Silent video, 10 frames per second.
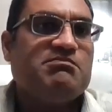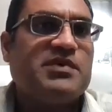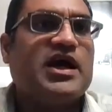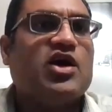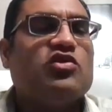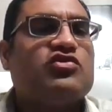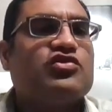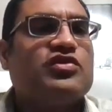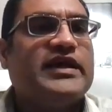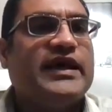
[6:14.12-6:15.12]
but I
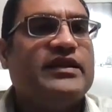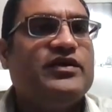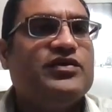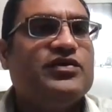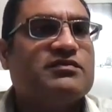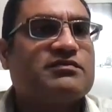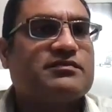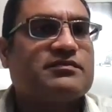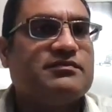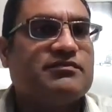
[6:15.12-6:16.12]
also tell you
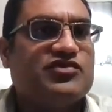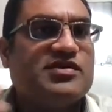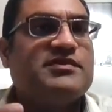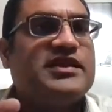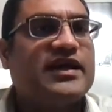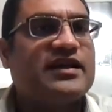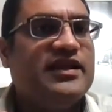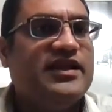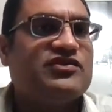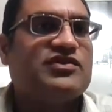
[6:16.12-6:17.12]
some
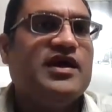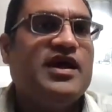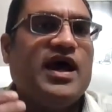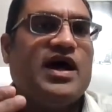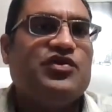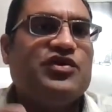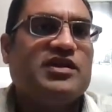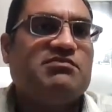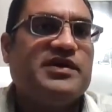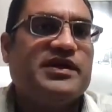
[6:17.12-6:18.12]
techniques how you
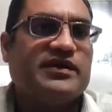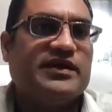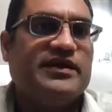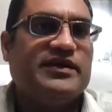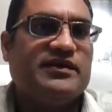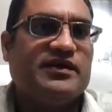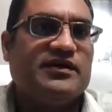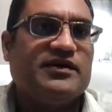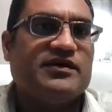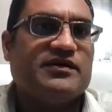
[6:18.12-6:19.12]
can be really
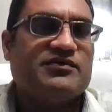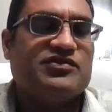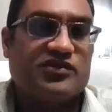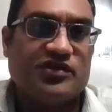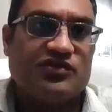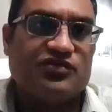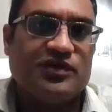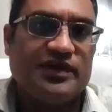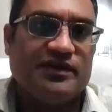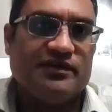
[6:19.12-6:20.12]

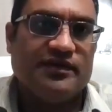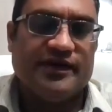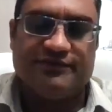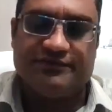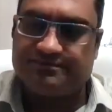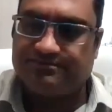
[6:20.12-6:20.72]
successful in life.